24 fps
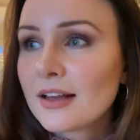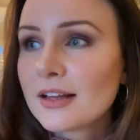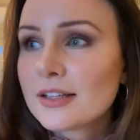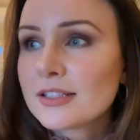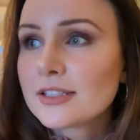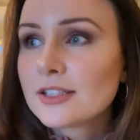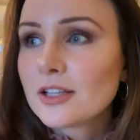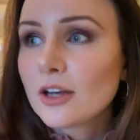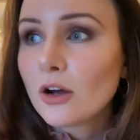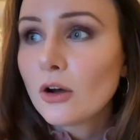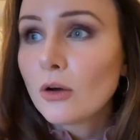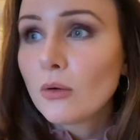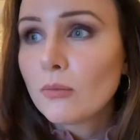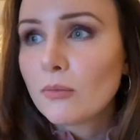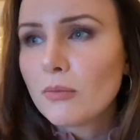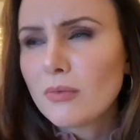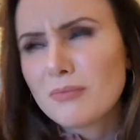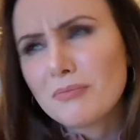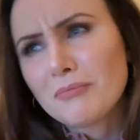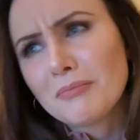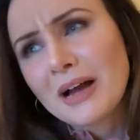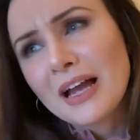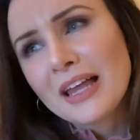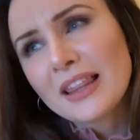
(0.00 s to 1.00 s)
So
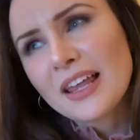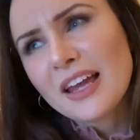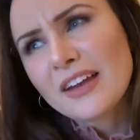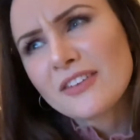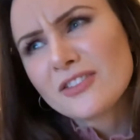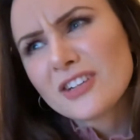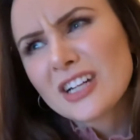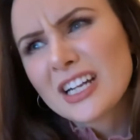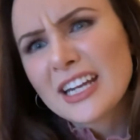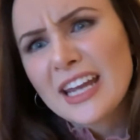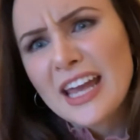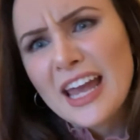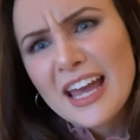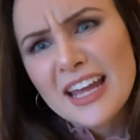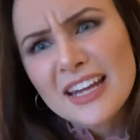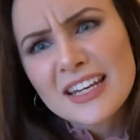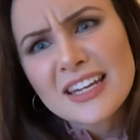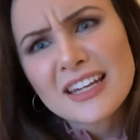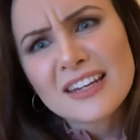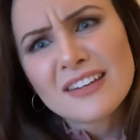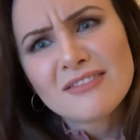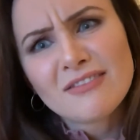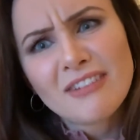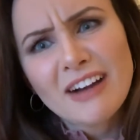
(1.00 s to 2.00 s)
my life kind of
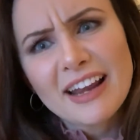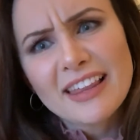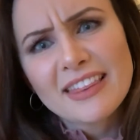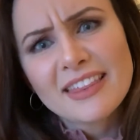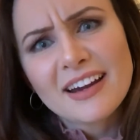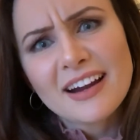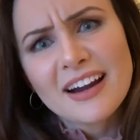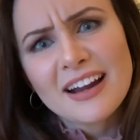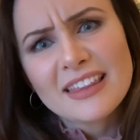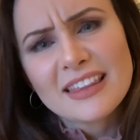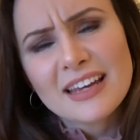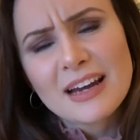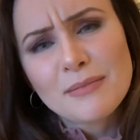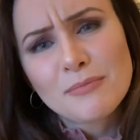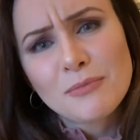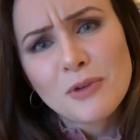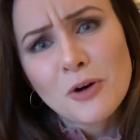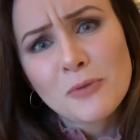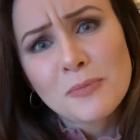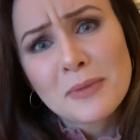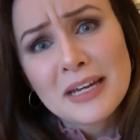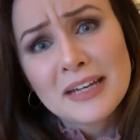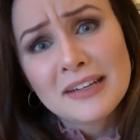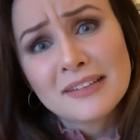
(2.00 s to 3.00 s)
ended right there at that
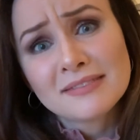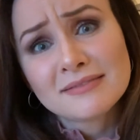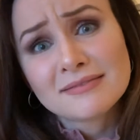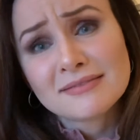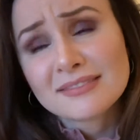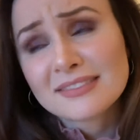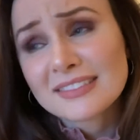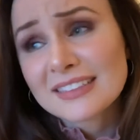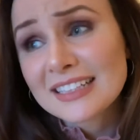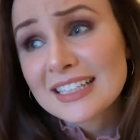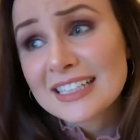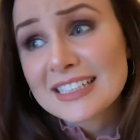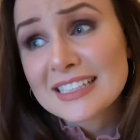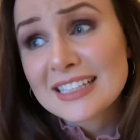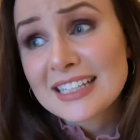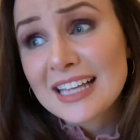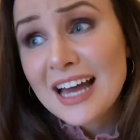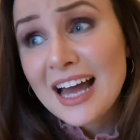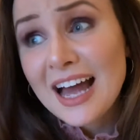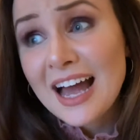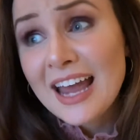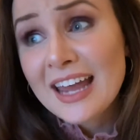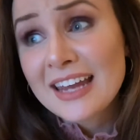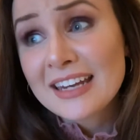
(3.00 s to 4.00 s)
moment because
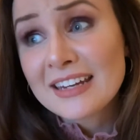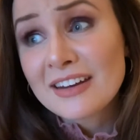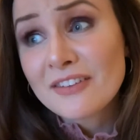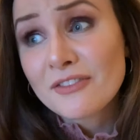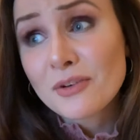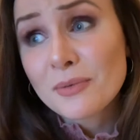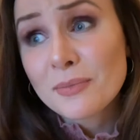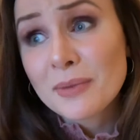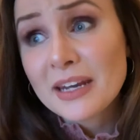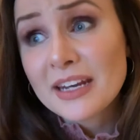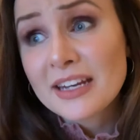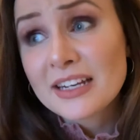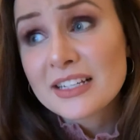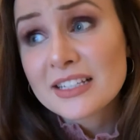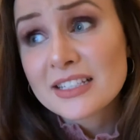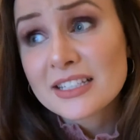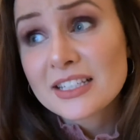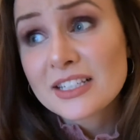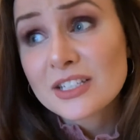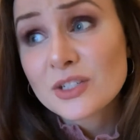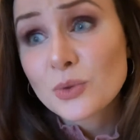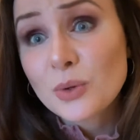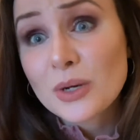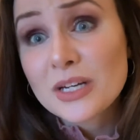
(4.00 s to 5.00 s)
I had never been in a
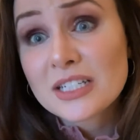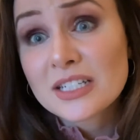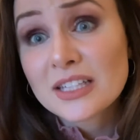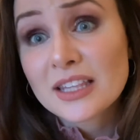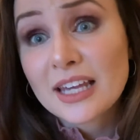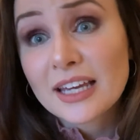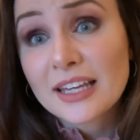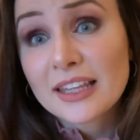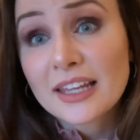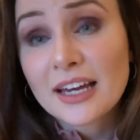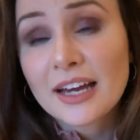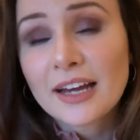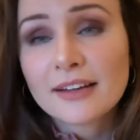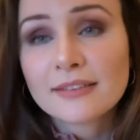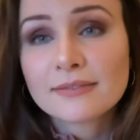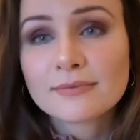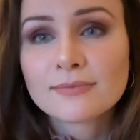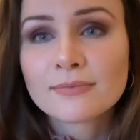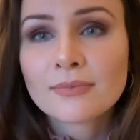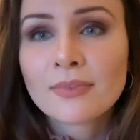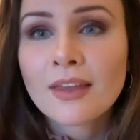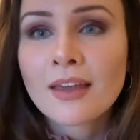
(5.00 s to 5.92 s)
situation like that.